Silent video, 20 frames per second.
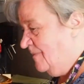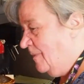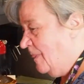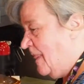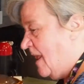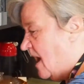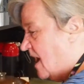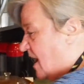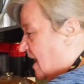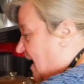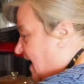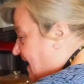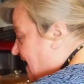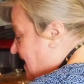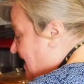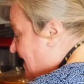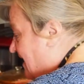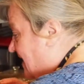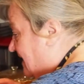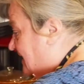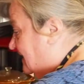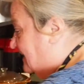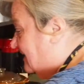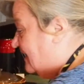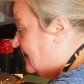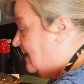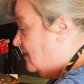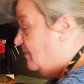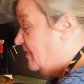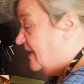I add a
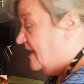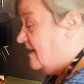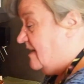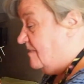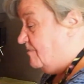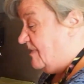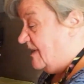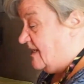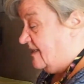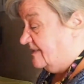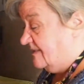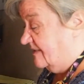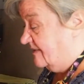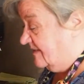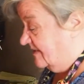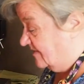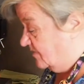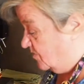little bit, because this is a